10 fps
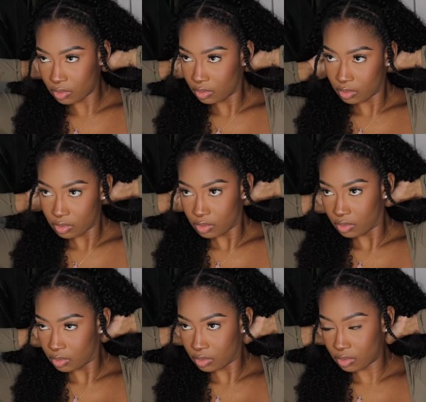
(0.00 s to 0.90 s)

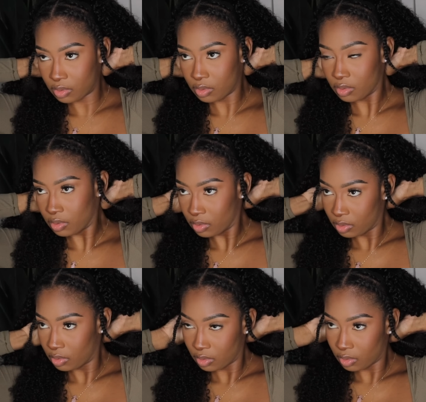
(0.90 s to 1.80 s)

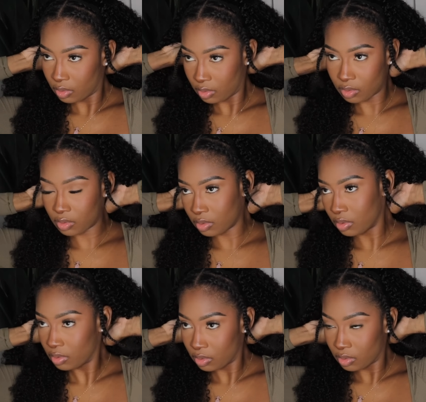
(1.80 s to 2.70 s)

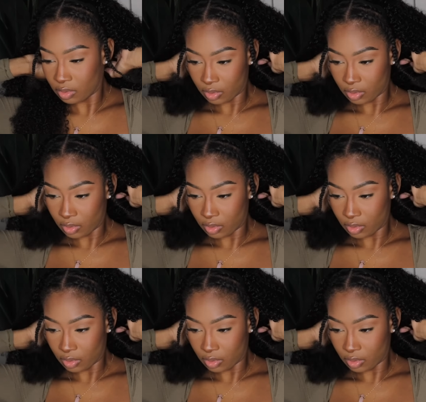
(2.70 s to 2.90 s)
No one is speaking in this clip.